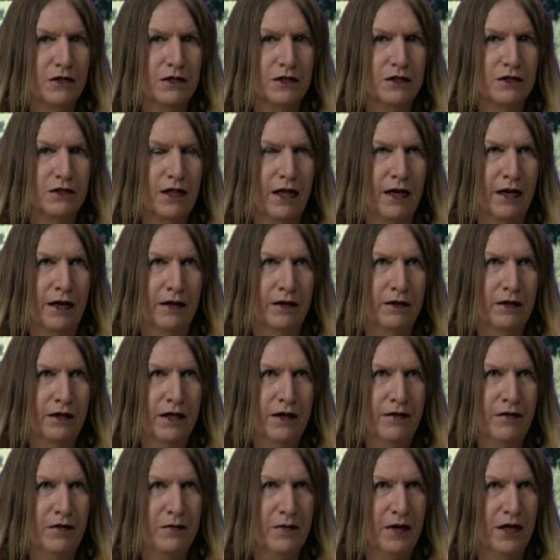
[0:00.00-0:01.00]
It's like
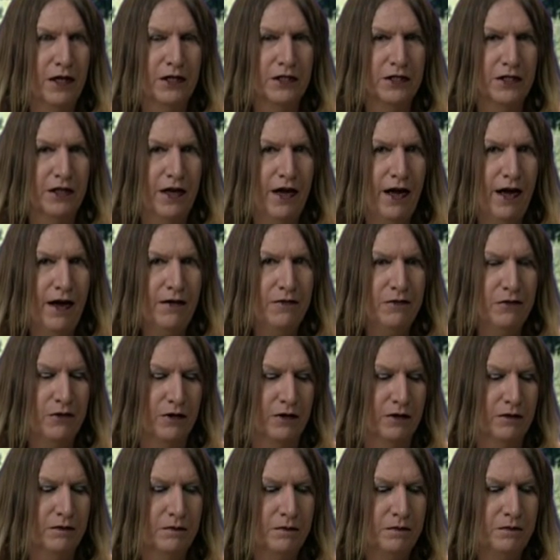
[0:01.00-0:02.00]
everybody should have
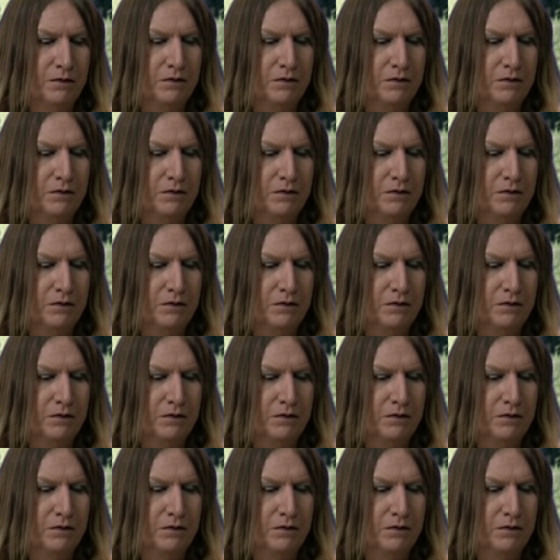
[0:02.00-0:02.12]
one.